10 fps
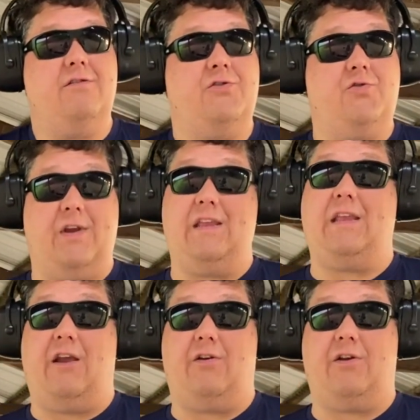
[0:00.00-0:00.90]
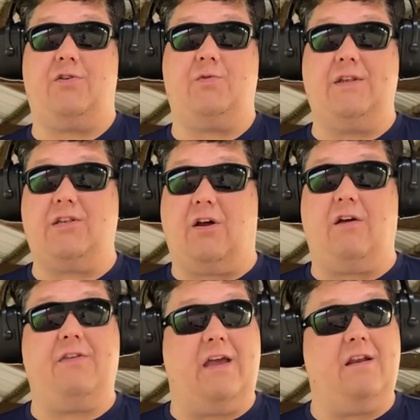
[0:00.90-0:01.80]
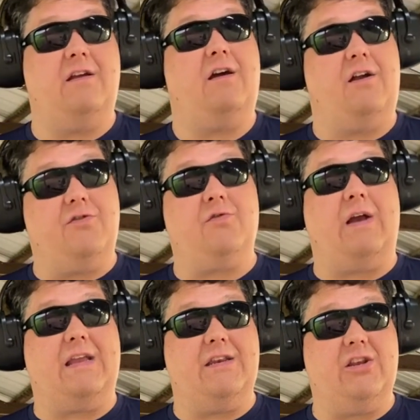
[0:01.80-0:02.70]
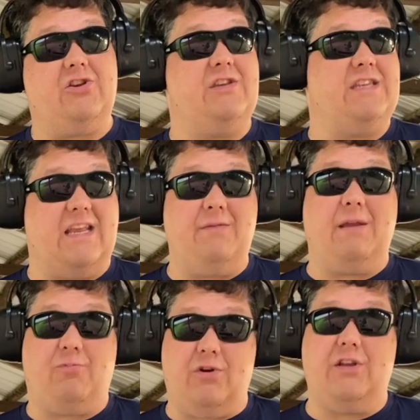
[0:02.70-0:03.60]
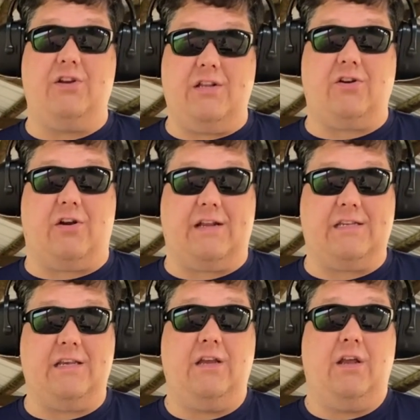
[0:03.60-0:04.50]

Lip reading: drink carriers, we saw that under the right conditions, they can make pretty good targets.